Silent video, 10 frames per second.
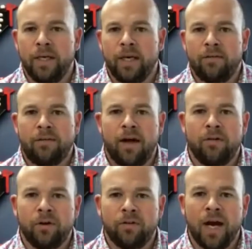and a
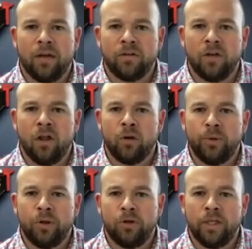$500,000
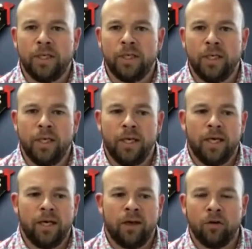building
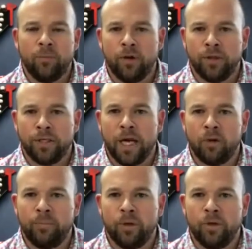and another $1
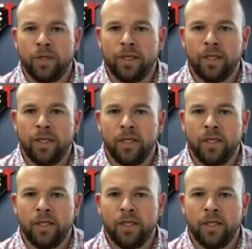million building,